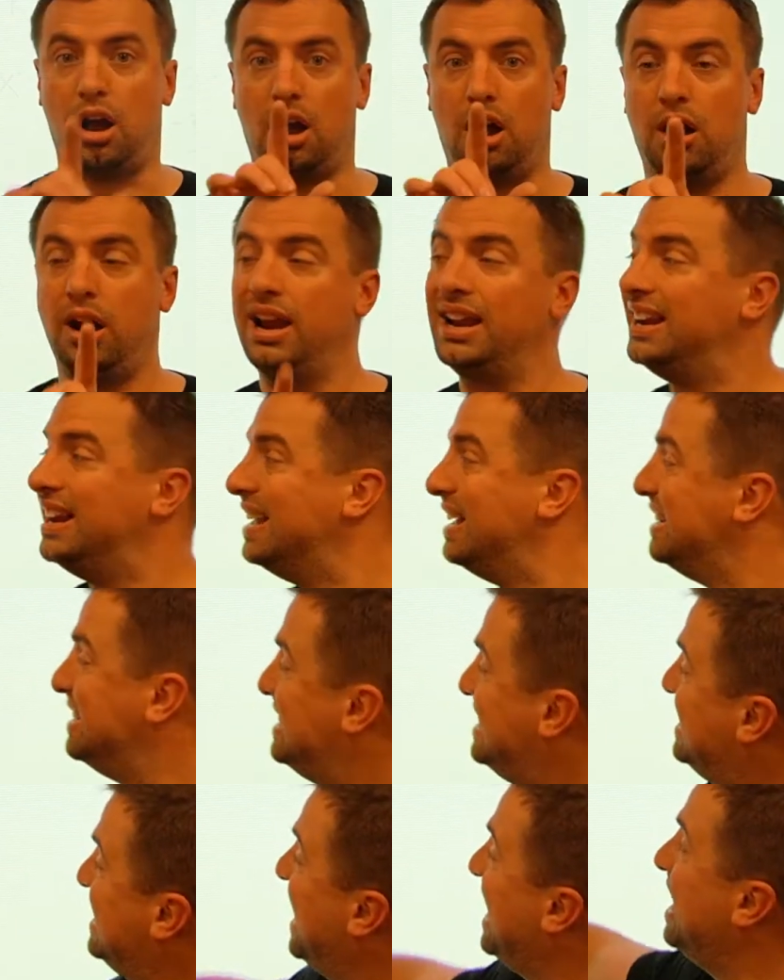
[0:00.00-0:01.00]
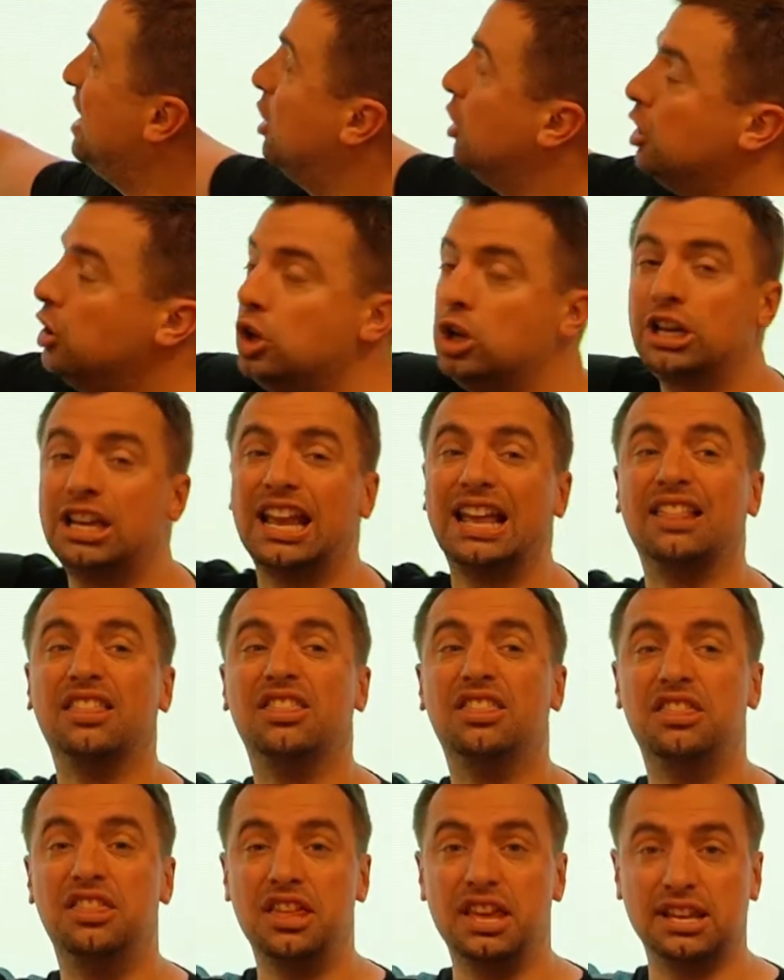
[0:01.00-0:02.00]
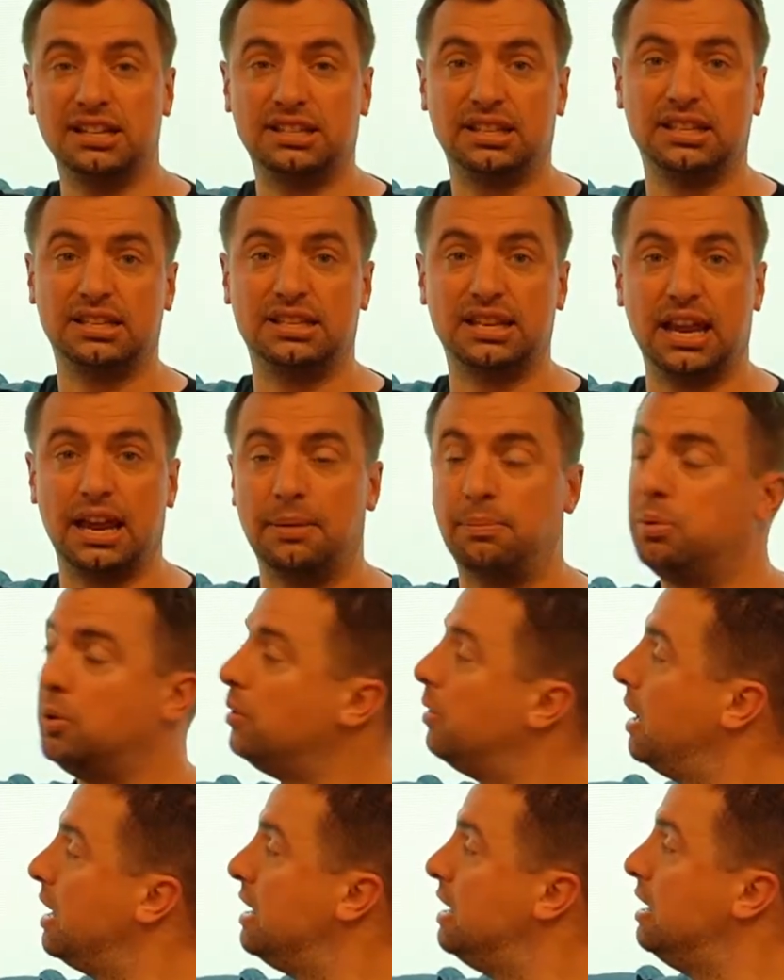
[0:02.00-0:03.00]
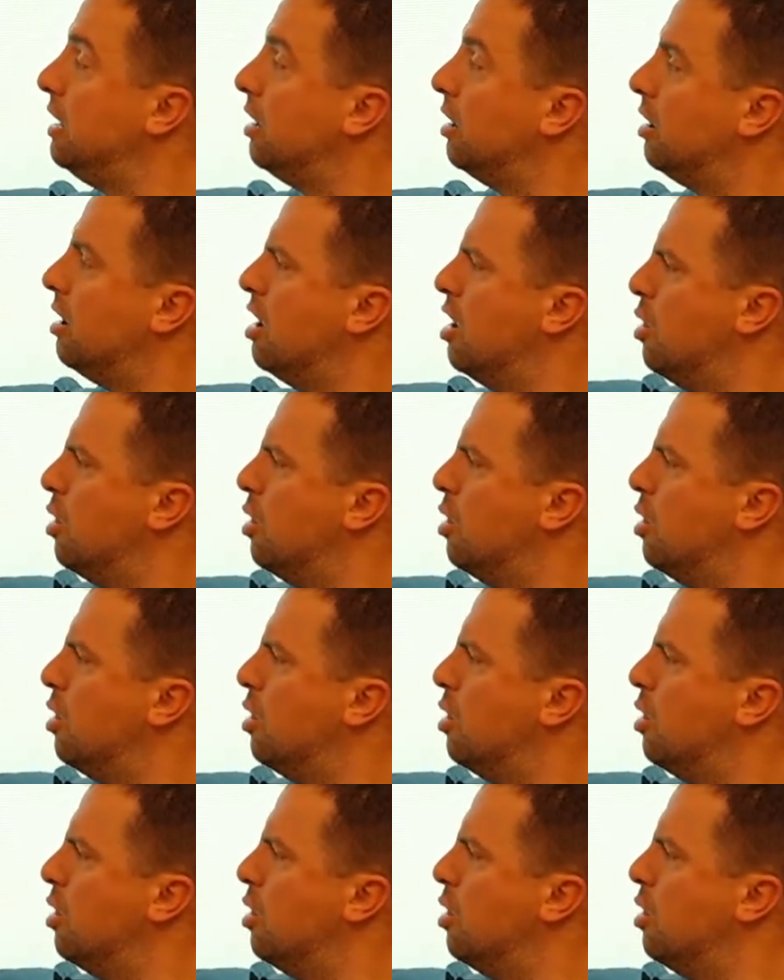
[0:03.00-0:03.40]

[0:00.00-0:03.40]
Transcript: All right, take a look at this example right here.